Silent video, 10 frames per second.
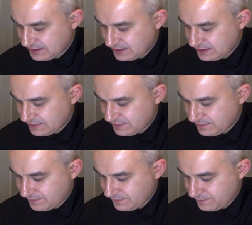
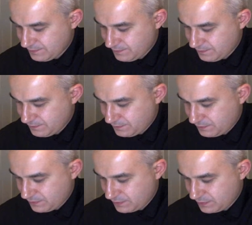
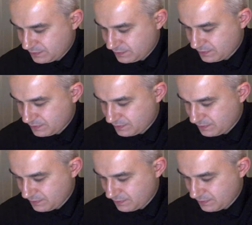[no speech]